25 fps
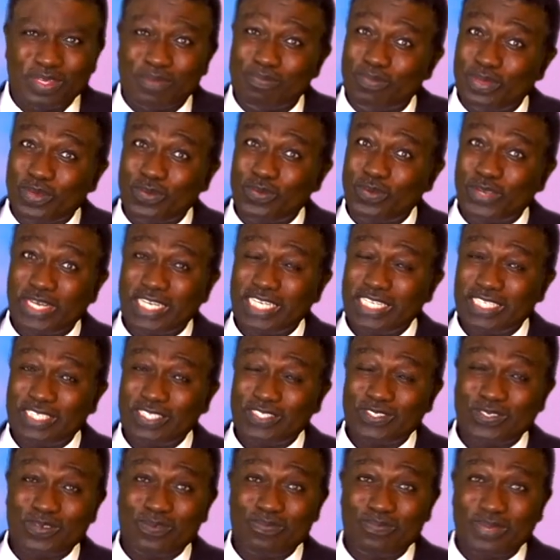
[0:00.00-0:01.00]
Be willing
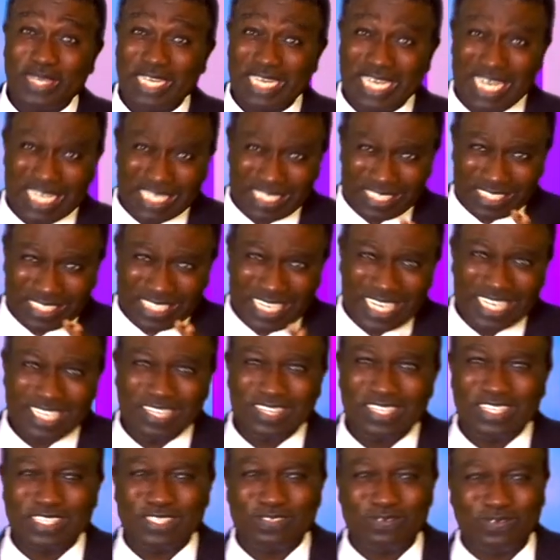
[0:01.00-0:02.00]
to obey. Let's take
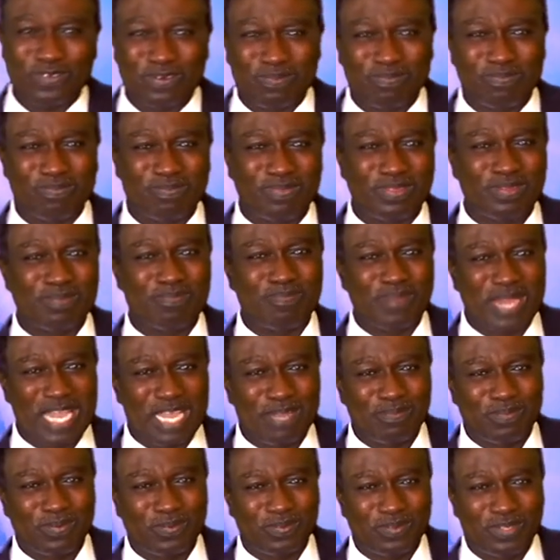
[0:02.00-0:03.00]
this from the
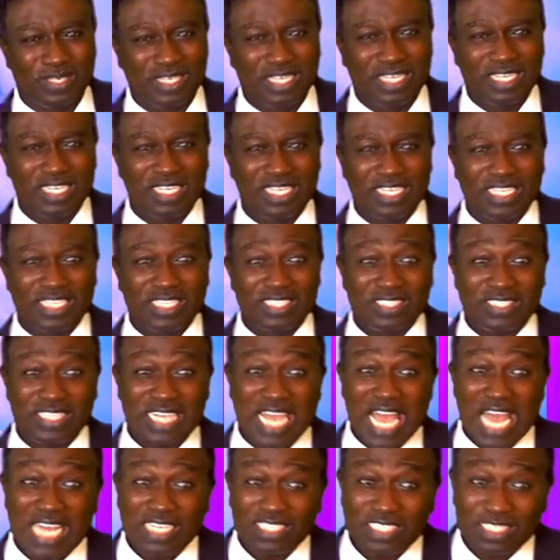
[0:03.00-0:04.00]
Bible.
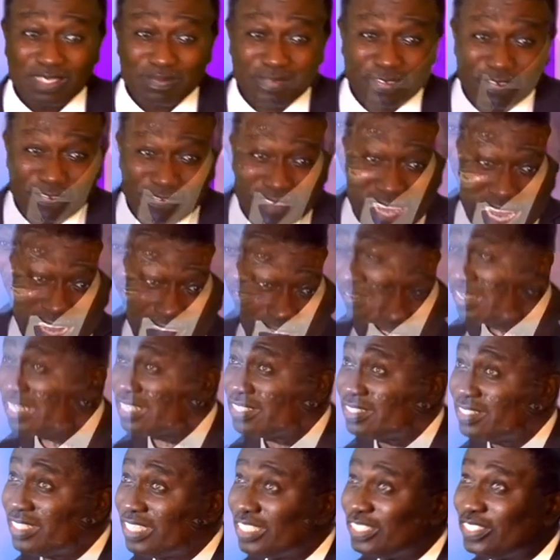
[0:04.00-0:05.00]
See, Acts chapter 5,
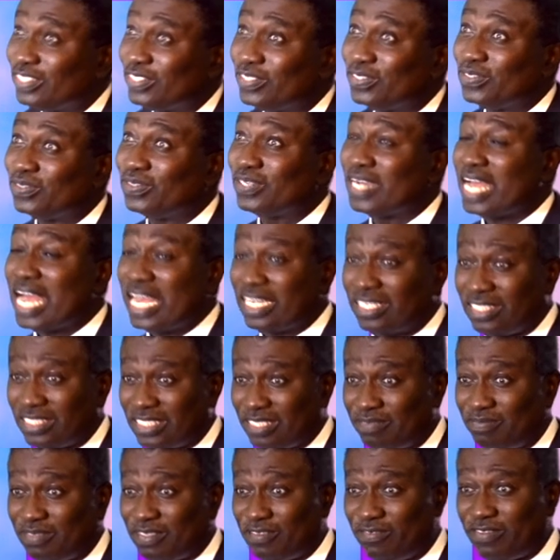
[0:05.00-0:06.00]
verse 32. Acts
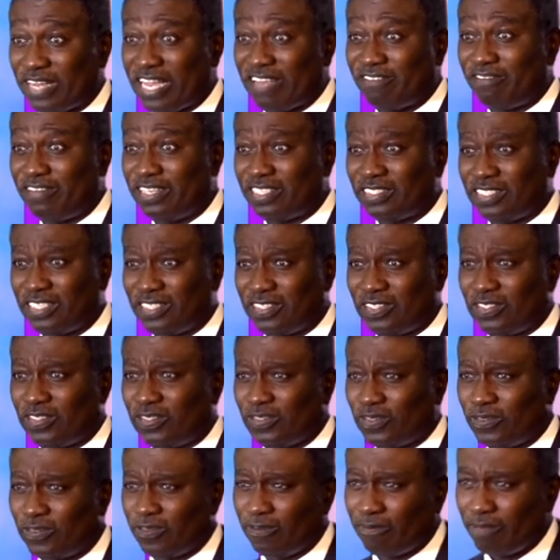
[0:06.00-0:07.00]
chapter 5, verse
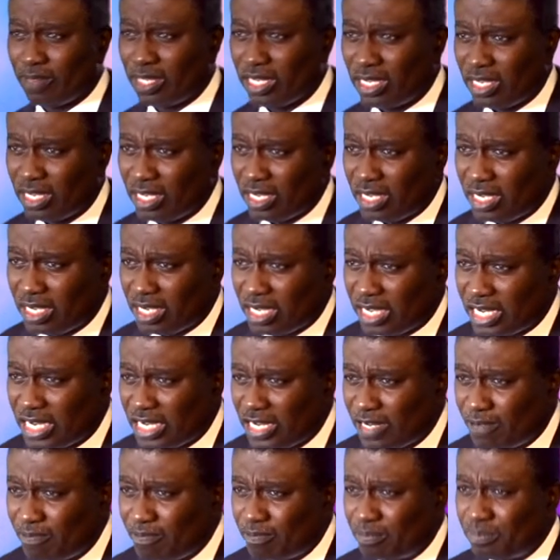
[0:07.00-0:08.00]

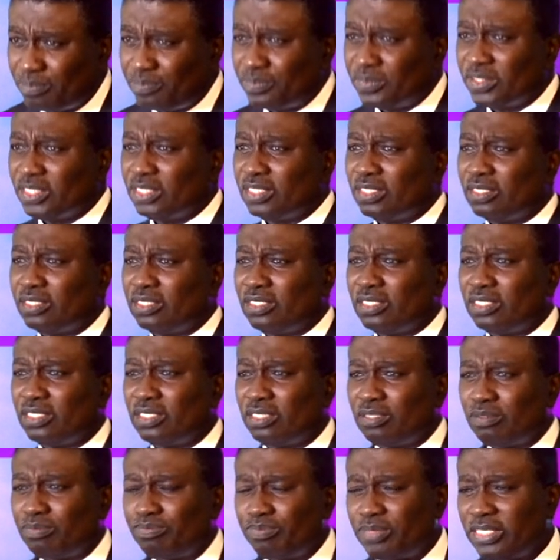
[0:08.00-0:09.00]
32.
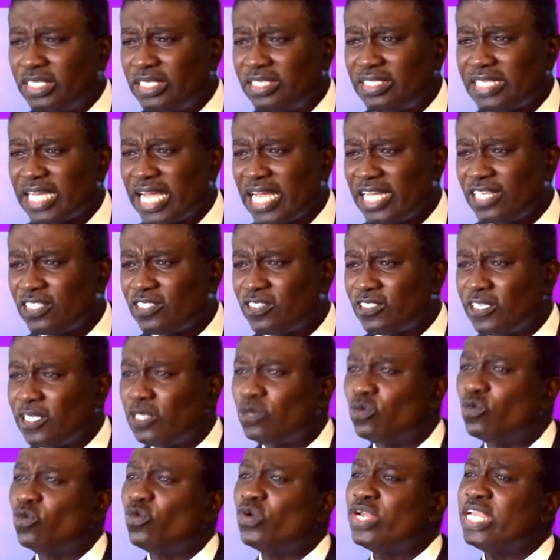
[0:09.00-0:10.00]
Peter is
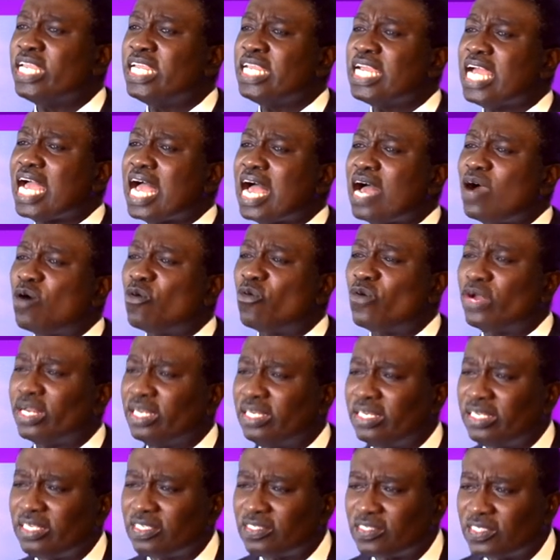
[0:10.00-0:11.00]
saying, we are
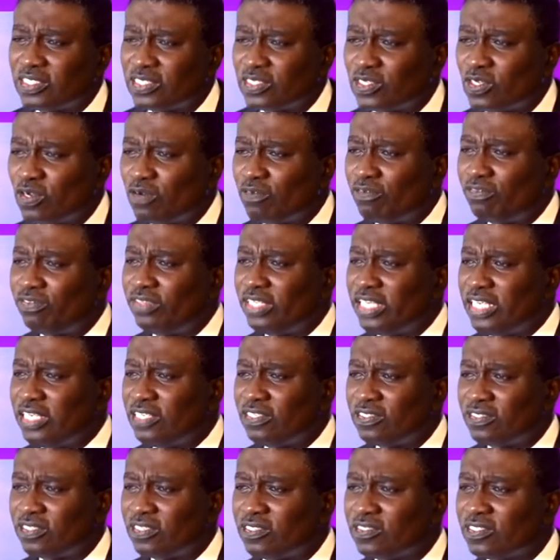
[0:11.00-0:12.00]
witnesses of
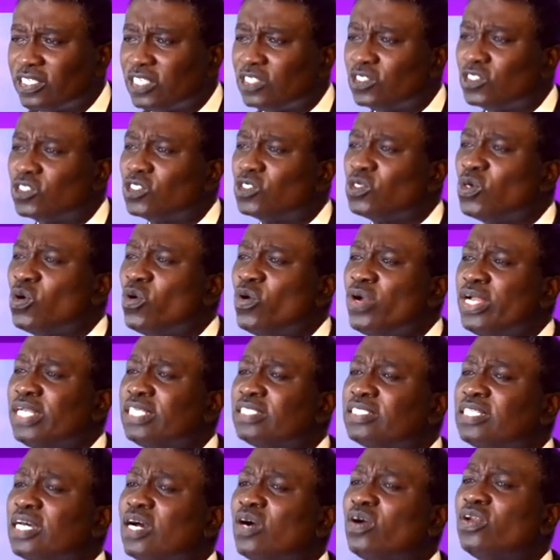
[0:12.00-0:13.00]
these things, and so
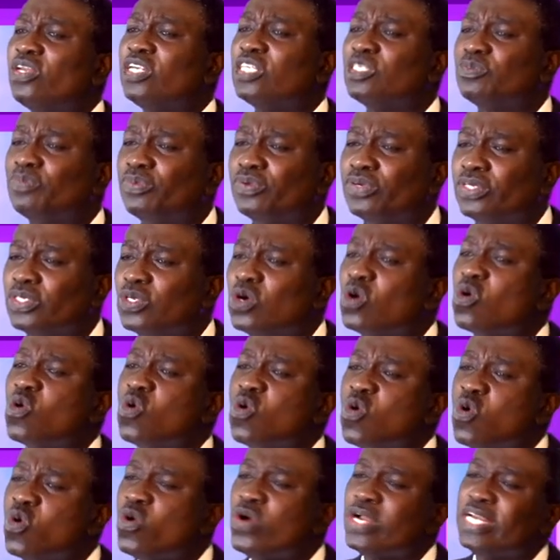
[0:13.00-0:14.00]
is the Holy Spirit,
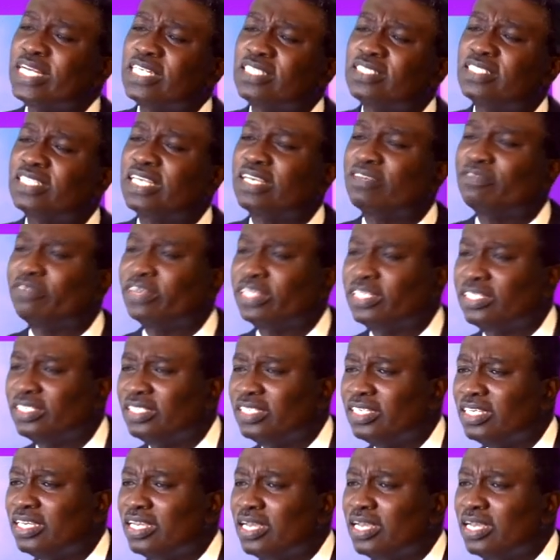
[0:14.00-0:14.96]
who is given